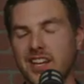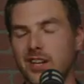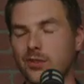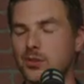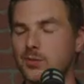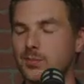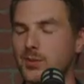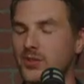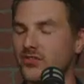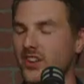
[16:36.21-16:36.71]
to think it
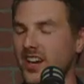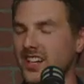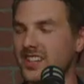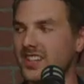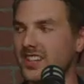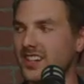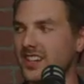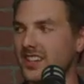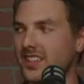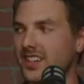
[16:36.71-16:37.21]
was
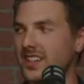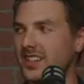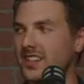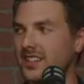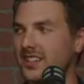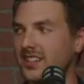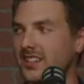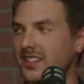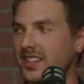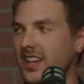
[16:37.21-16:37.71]
perfected. I think
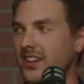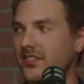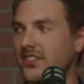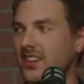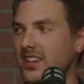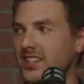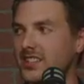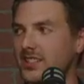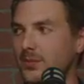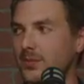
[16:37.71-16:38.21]
it's
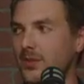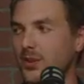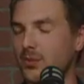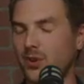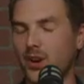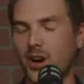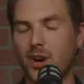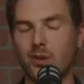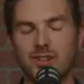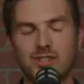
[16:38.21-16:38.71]
definitely something
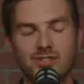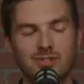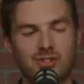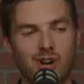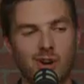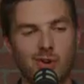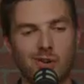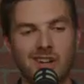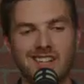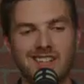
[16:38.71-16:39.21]
we're always
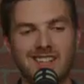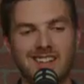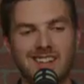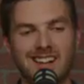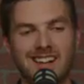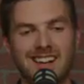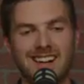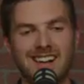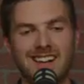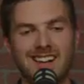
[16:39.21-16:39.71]
growing.
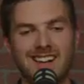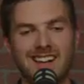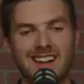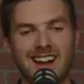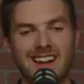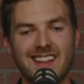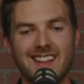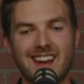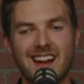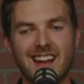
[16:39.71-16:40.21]

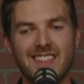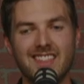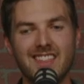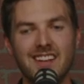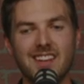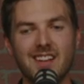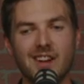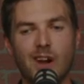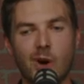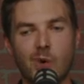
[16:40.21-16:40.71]
I
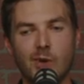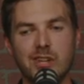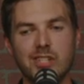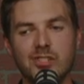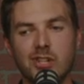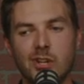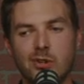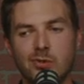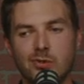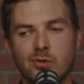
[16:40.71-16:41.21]
think it
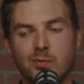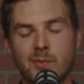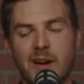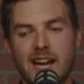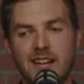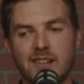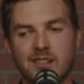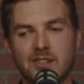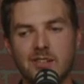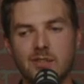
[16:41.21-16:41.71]
always goes
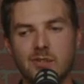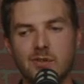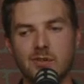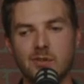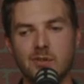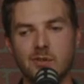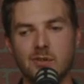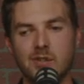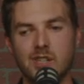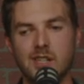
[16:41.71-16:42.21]
back
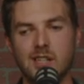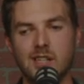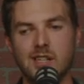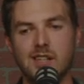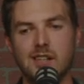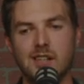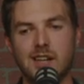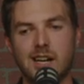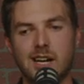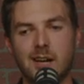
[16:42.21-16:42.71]
to
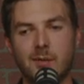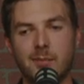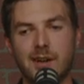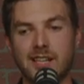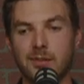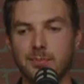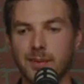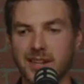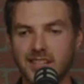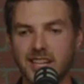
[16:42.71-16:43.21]

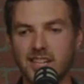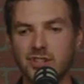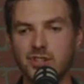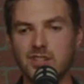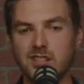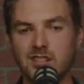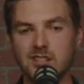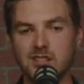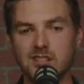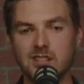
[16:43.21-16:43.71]

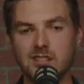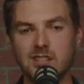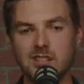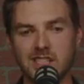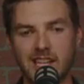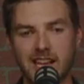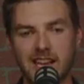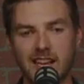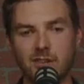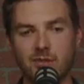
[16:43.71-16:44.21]
expectations
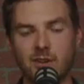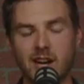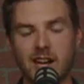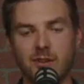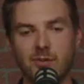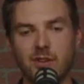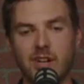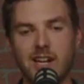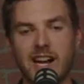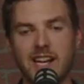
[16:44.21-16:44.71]
set,
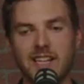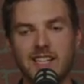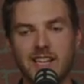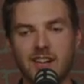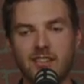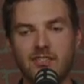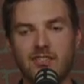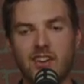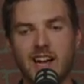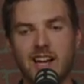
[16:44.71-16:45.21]
right? Really
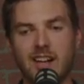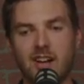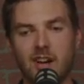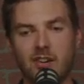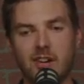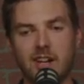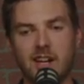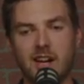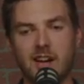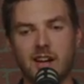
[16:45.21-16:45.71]
identifying
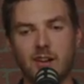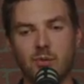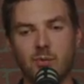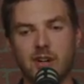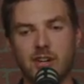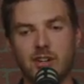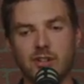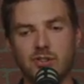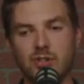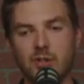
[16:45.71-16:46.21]
early on.
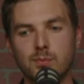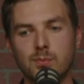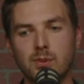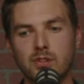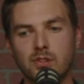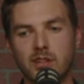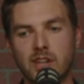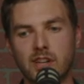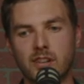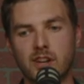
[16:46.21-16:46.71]
We are super
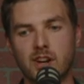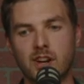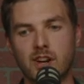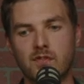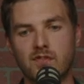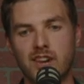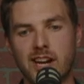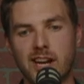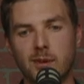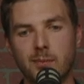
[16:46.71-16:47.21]
clear that our
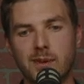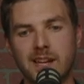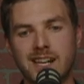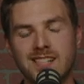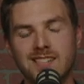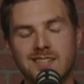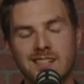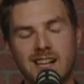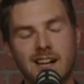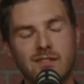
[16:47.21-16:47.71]
environment
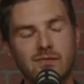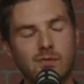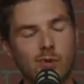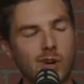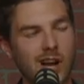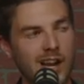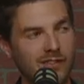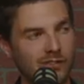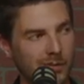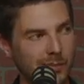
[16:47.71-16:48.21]
is not
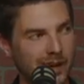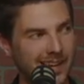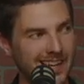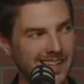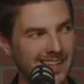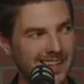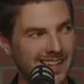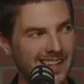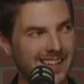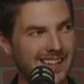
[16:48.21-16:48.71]
for
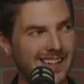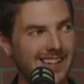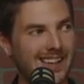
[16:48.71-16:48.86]
everybody.